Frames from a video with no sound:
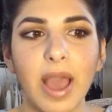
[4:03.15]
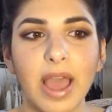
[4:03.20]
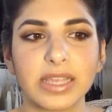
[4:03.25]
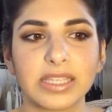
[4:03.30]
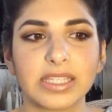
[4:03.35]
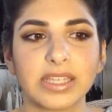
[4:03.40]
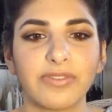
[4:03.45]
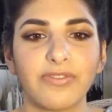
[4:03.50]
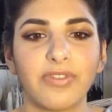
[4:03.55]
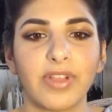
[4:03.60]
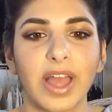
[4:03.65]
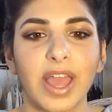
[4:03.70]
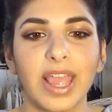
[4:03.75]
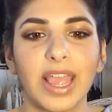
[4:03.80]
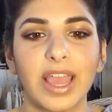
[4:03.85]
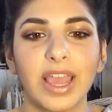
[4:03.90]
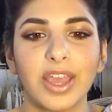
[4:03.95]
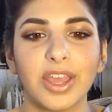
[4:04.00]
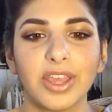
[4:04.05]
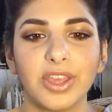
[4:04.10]
as if
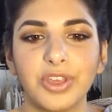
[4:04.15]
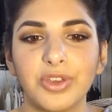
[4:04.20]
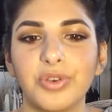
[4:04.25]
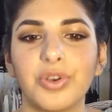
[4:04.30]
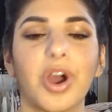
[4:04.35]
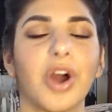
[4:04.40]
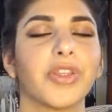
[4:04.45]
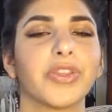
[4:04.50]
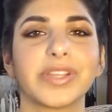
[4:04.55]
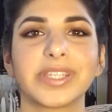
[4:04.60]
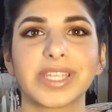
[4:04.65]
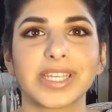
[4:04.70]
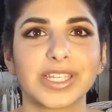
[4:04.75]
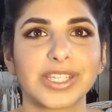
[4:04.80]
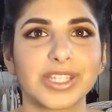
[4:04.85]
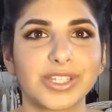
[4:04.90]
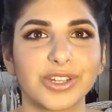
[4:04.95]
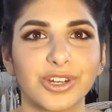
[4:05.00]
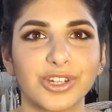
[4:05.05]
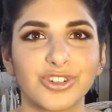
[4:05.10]
like you got this like
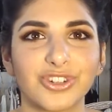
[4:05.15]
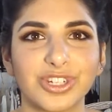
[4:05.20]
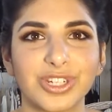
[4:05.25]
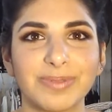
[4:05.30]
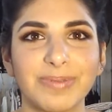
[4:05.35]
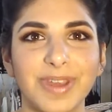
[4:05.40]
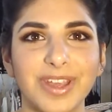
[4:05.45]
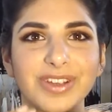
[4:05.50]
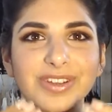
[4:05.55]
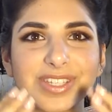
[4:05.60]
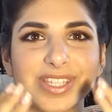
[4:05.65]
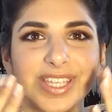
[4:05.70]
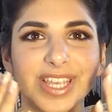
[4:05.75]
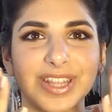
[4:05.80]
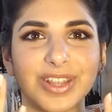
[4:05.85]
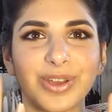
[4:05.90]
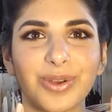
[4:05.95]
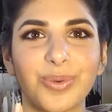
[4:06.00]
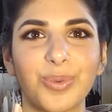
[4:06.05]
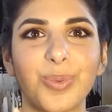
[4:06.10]
surgery to make your
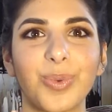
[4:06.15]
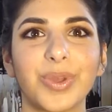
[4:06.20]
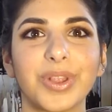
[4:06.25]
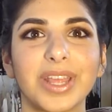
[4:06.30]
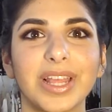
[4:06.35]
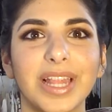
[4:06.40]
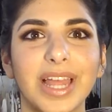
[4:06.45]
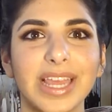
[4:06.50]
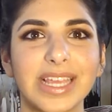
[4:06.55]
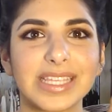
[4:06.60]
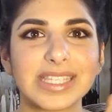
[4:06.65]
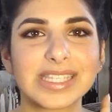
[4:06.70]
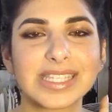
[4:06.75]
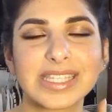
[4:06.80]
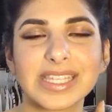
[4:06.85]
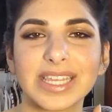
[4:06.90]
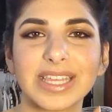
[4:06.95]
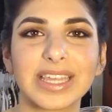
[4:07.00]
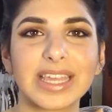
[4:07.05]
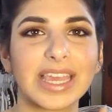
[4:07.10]
skin look really like
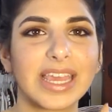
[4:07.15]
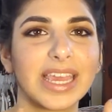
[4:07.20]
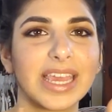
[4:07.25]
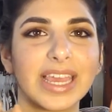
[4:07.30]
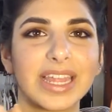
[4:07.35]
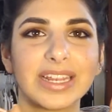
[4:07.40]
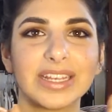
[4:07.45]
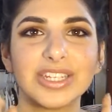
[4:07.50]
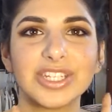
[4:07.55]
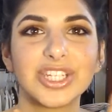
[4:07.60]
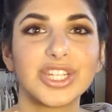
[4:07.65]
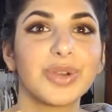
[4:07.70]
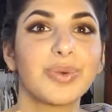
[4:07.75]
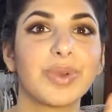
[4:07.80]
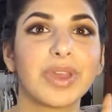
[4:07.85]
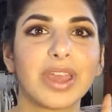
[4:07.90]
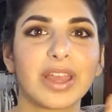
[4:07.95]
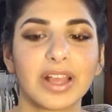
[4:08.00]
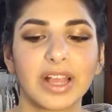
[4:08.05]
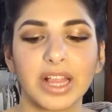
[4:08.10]
silky and
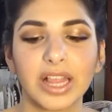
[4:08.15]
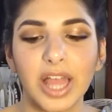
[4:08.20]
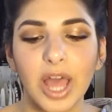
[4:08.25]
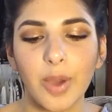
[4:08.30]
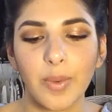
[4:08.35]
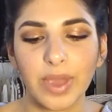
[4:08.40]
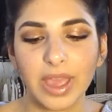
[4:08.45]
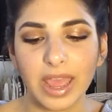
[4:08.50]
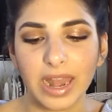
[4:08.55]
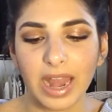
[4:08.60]
dewy and glowy.